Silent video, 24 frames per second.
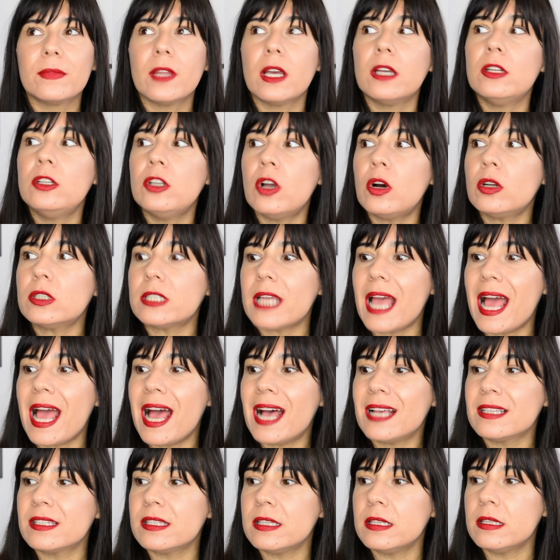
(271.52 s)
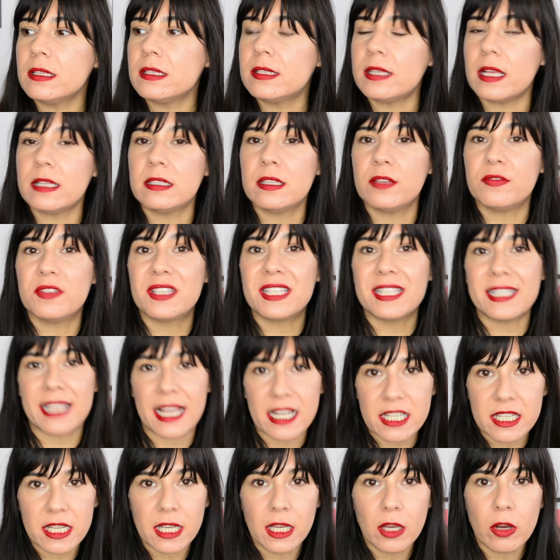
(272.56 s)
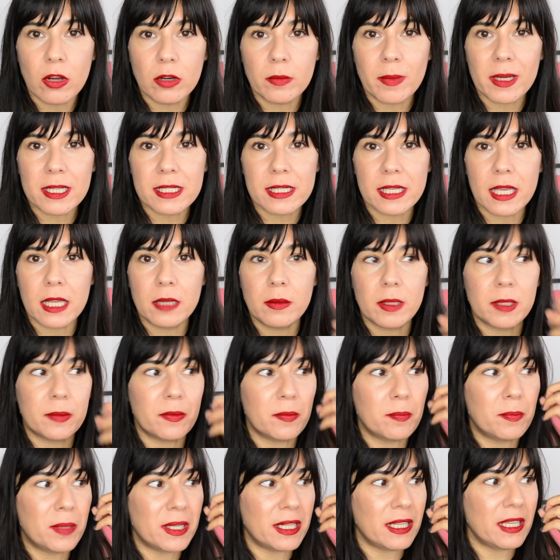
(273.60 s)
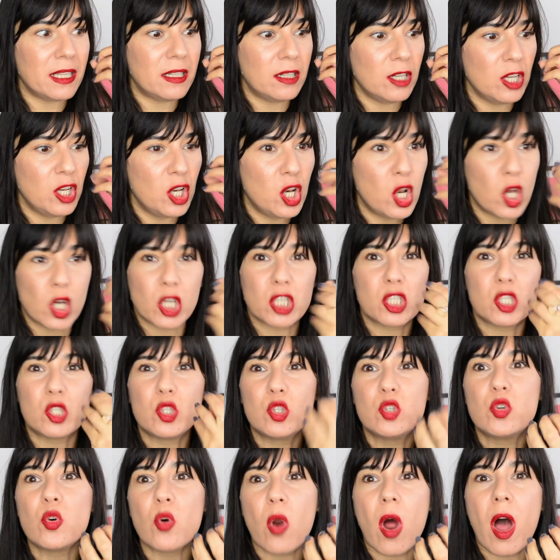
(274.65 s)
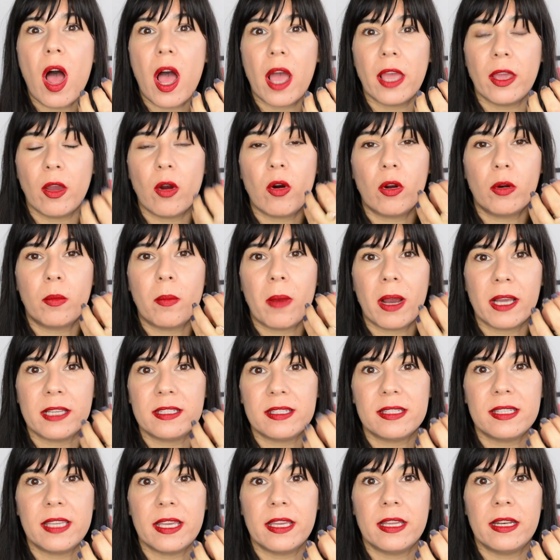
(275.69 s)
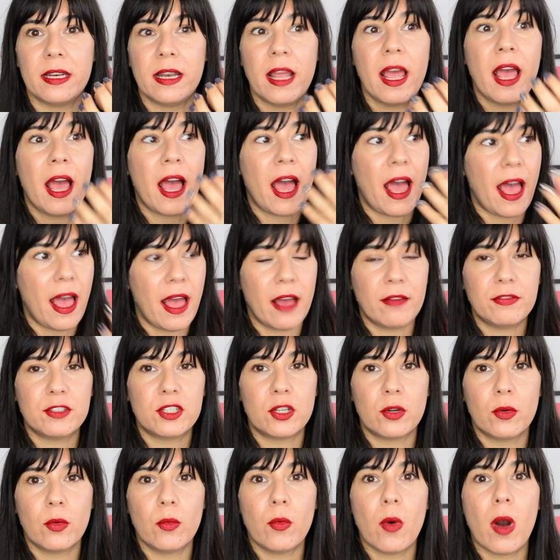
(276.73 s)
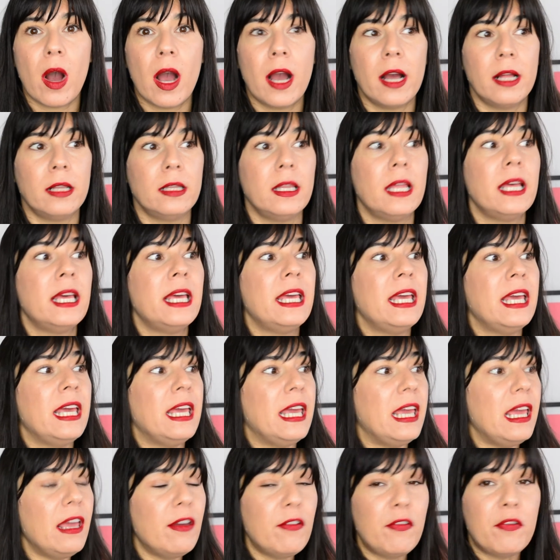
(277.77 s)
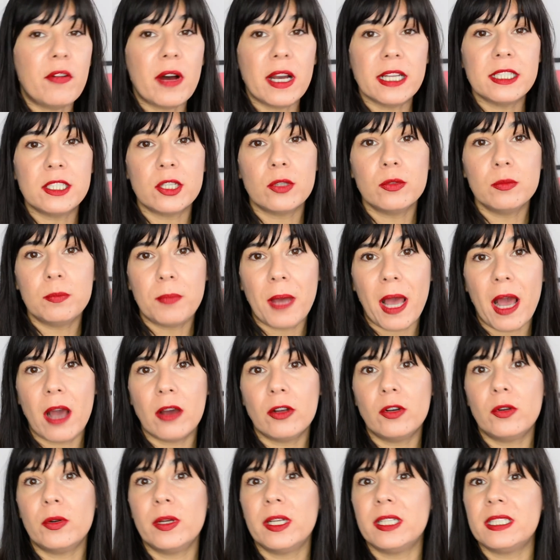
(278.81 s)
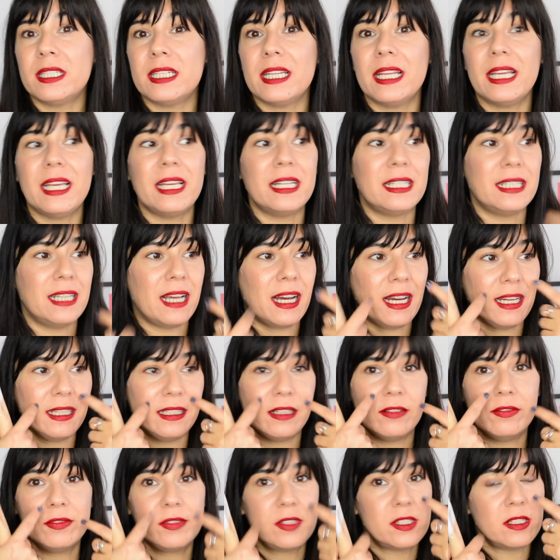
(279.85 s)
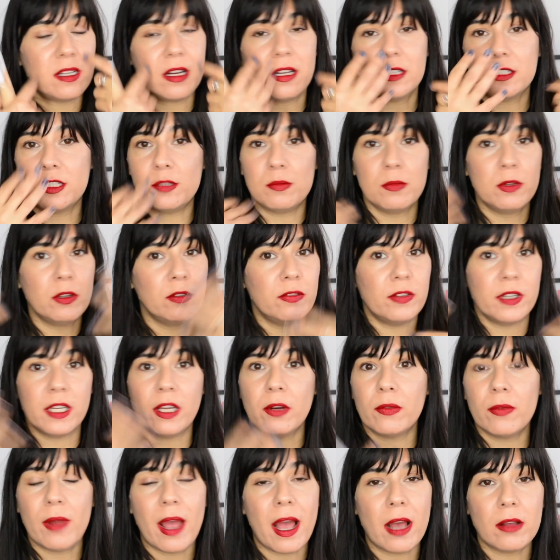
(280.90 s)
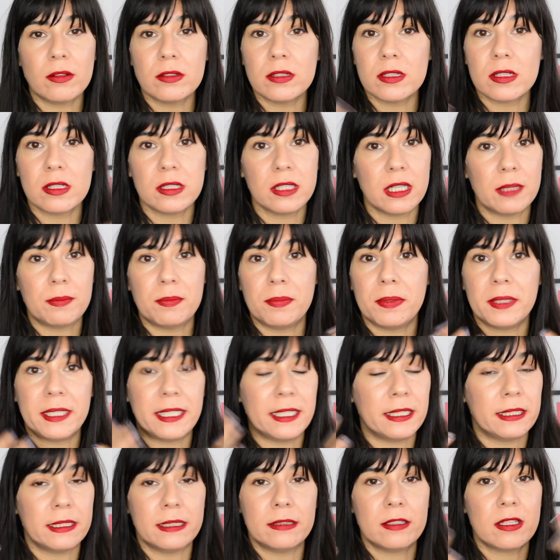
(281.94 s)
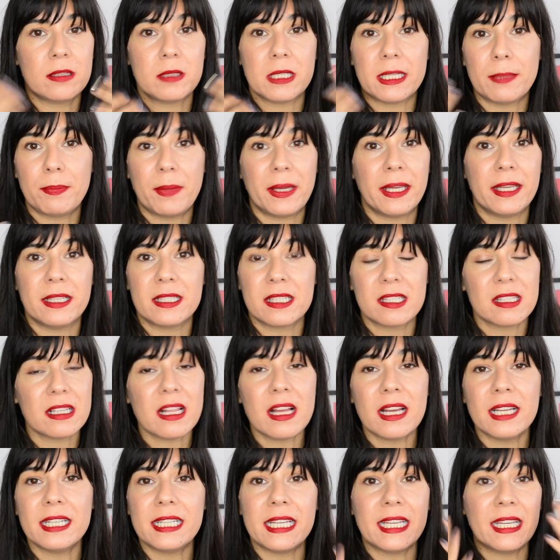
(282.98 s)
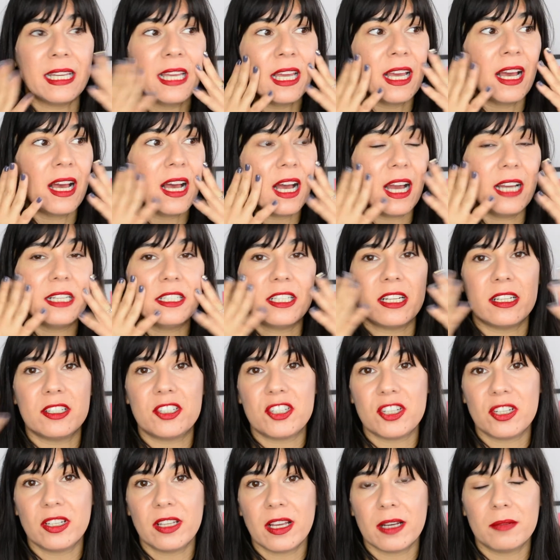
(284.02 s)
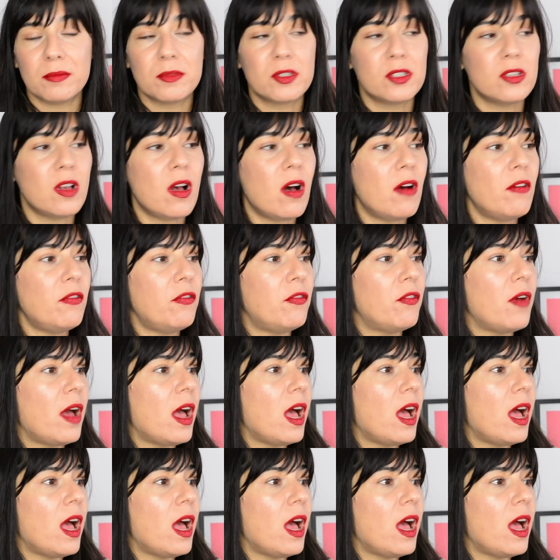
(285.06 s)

not as in the sense of setting on my skin, but it looks dry on my skin after a while. If I don't powder it, it kind of starts moving around, slipping, slipping and sliding. I touch it, comes off.